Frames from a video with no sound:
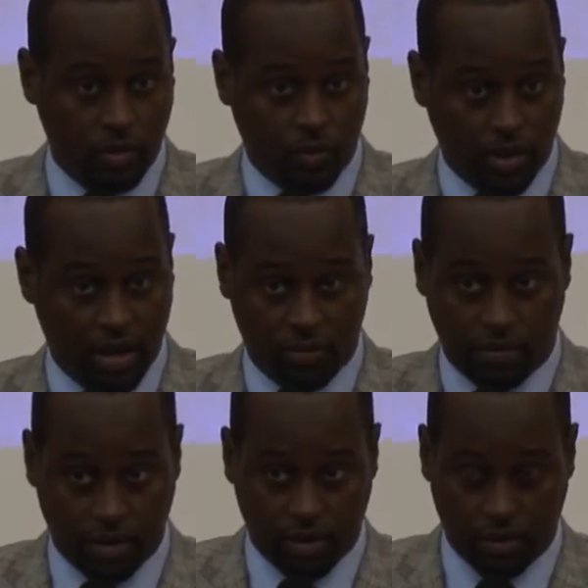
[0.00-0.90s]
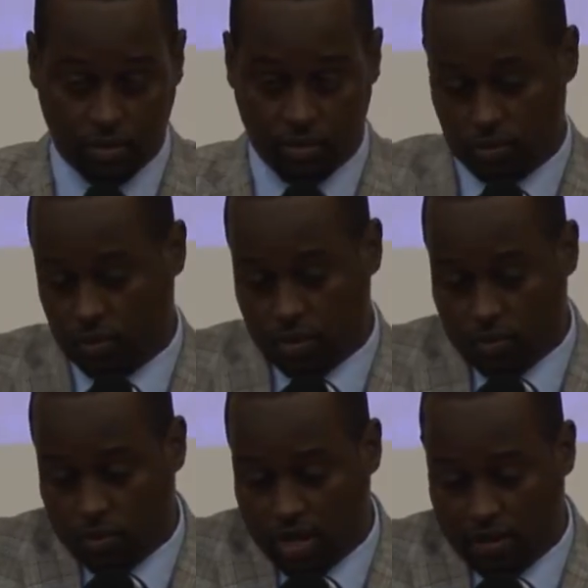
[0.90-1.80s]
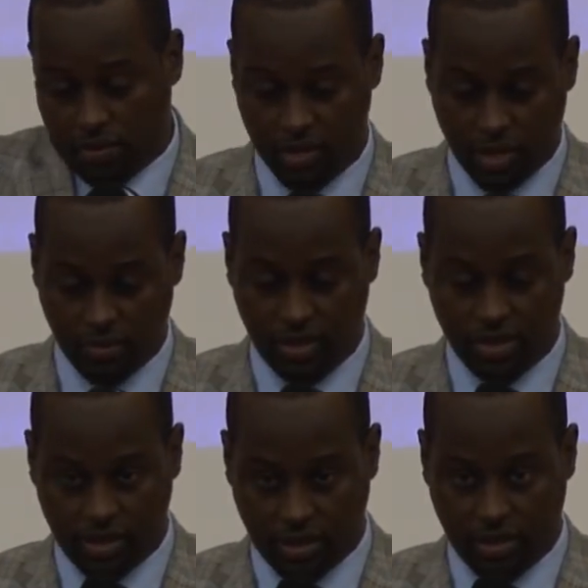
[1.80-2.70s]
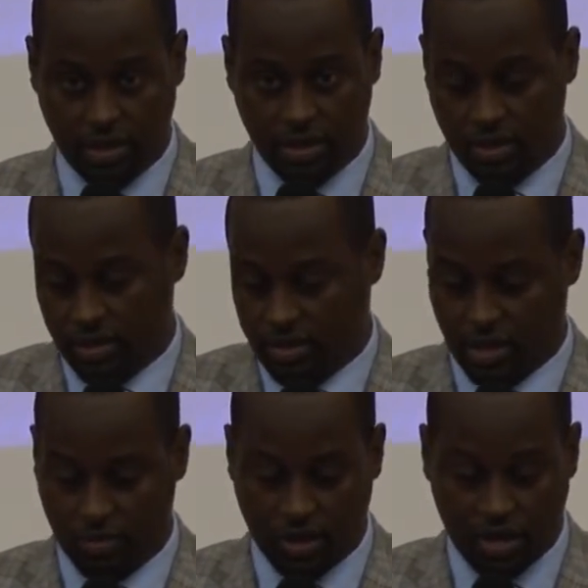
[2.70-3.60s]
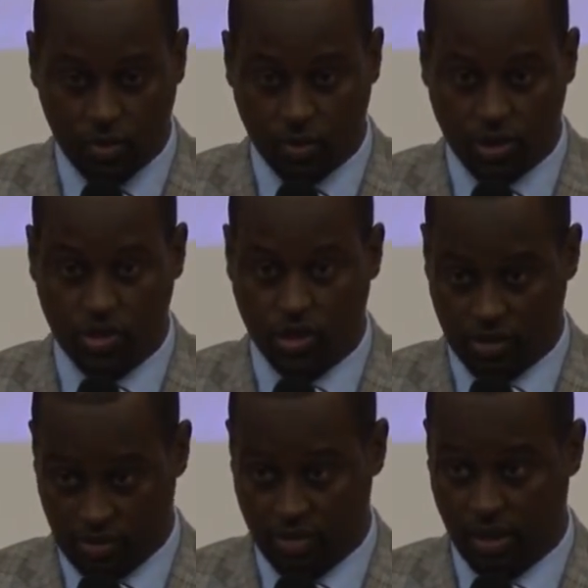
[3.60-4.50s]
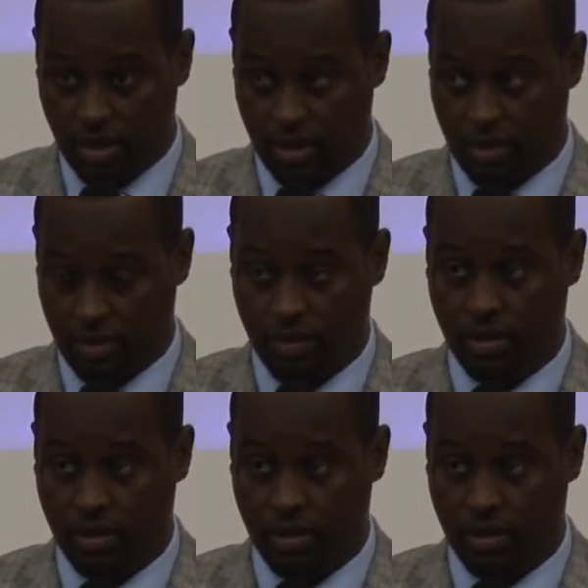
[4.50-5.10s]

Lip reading: We have the same ethnicity, same language, and